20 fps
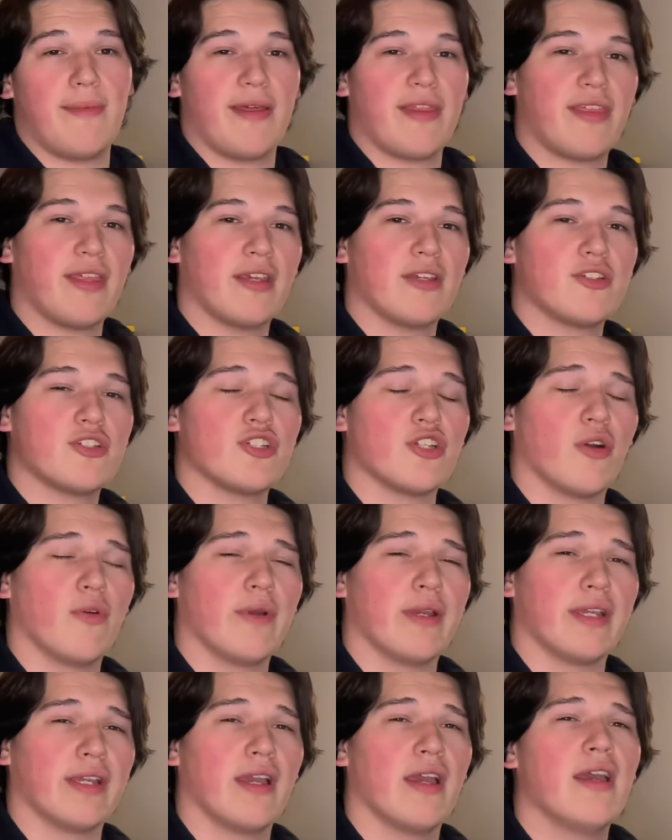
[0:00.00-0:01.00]
I think
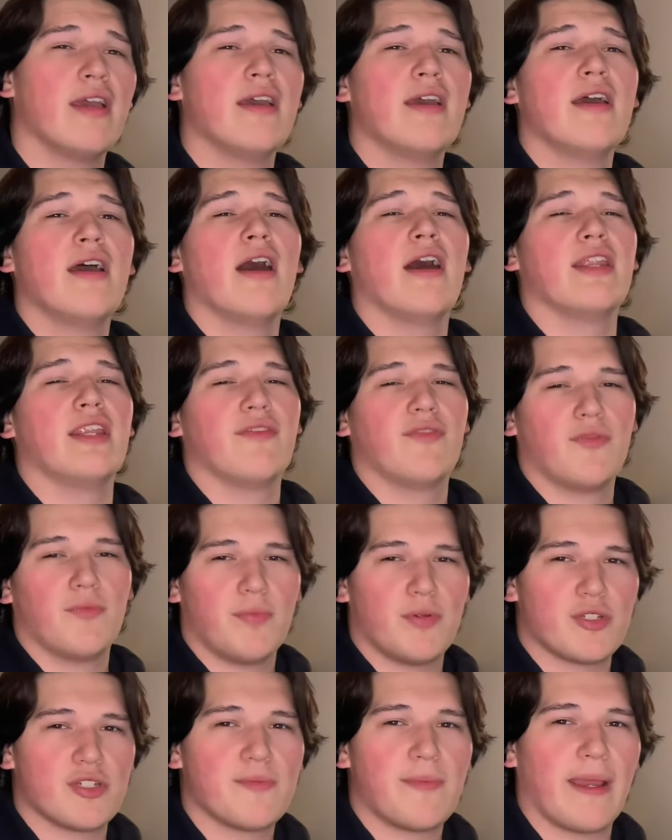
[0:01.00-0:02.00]
showing a different
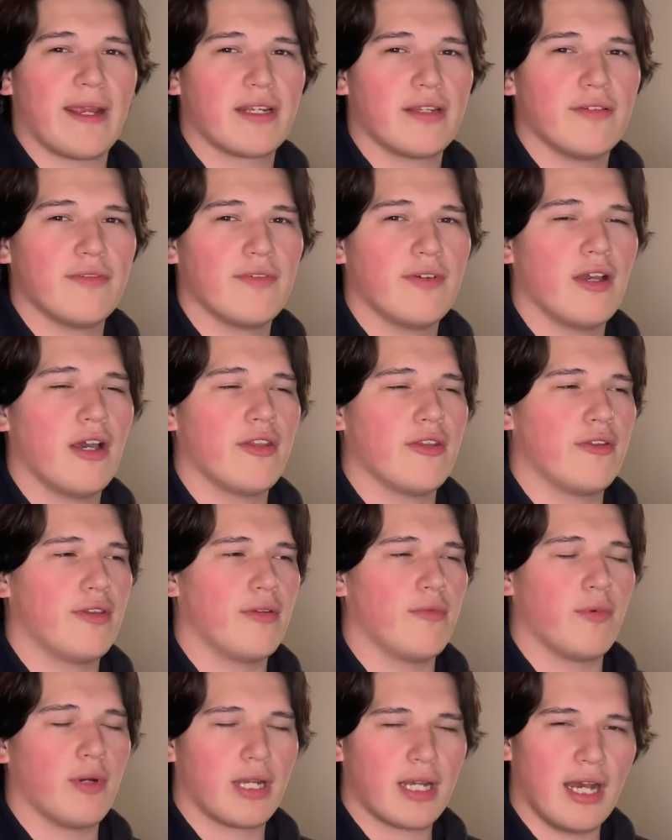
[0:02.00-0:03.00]
perspective other
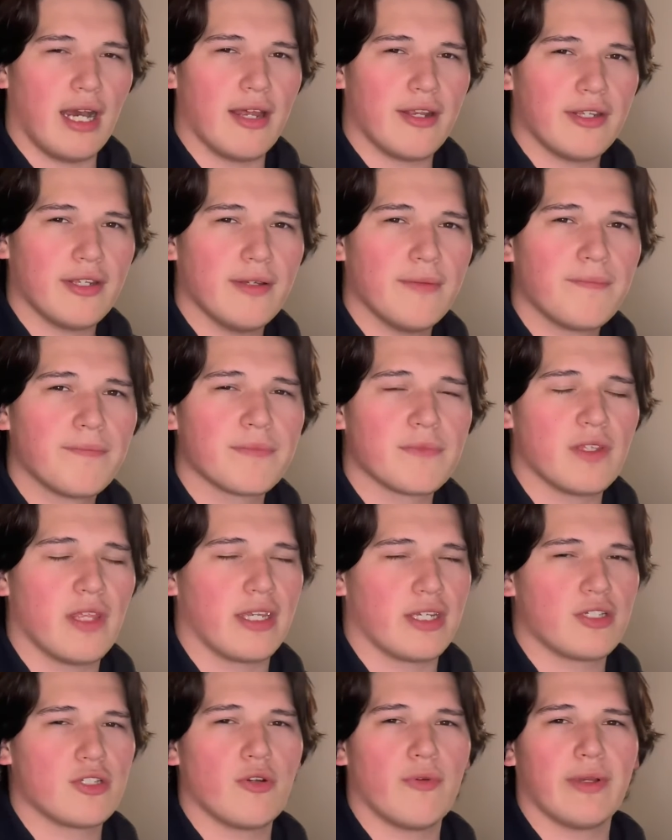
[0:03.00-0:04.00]
than Wakanda,
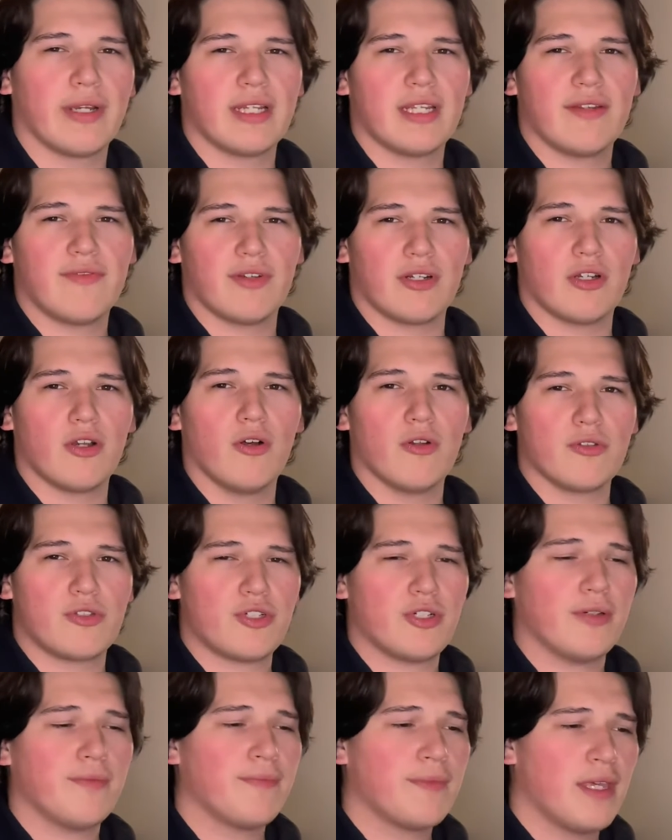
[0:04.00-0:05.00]
like showing a different
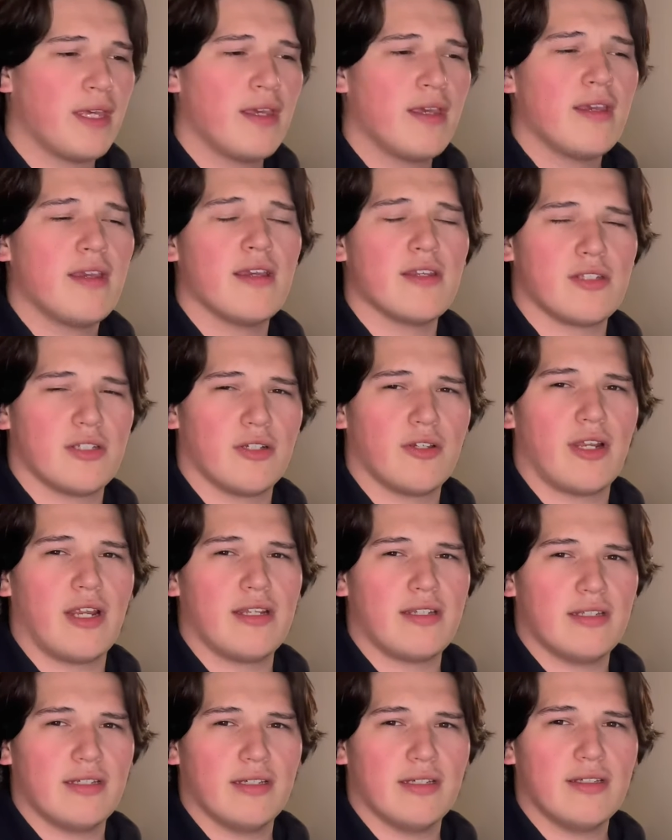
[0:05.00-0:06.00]
culture, is a good
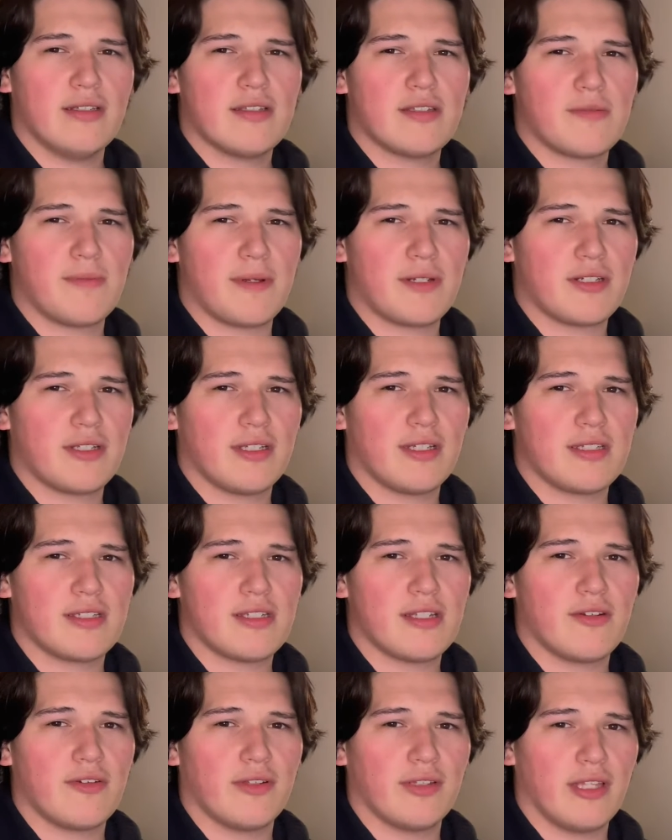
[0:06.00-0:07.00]
idea, especially
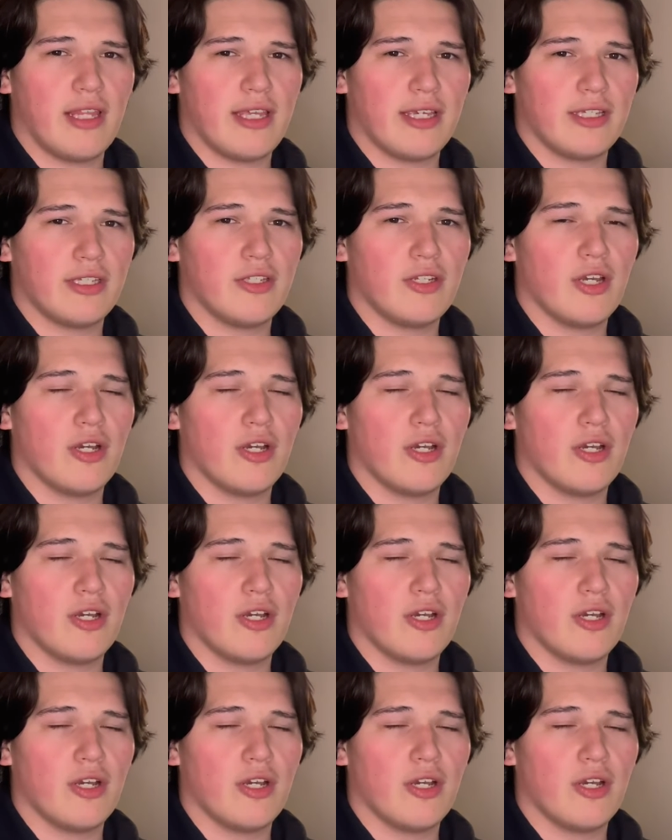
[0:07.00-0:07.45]
considering, like,